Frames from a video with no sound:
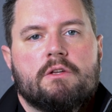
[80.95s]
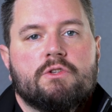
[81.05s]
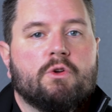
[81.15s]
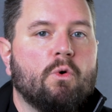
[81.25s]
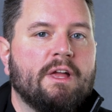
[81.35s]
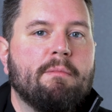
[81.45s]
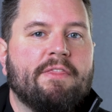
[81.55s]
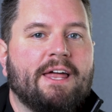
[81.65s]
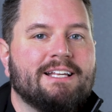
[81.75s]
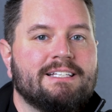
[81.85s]
So the cool thing about
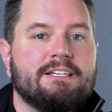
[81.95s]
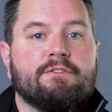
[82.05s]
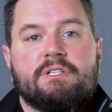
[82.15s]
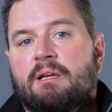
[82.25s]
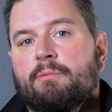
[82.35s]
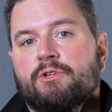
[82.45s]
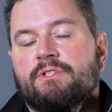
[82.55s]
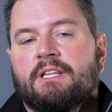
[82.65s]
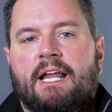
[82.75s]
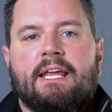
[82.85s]
that is in different temperatures
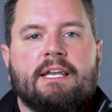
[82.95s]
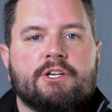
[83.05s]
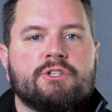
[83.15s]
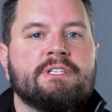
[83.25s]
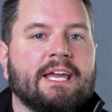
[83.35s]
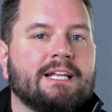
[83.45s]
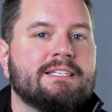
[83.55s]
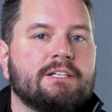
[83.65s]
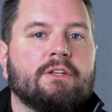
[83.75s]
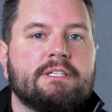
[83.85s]
and lighting conditions, it can
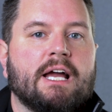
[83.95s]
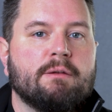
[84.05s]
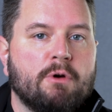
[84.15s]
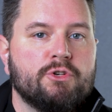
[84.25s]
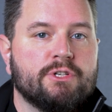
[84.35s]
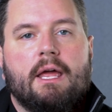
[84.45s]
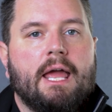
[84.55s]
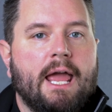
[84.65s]
still detect motion.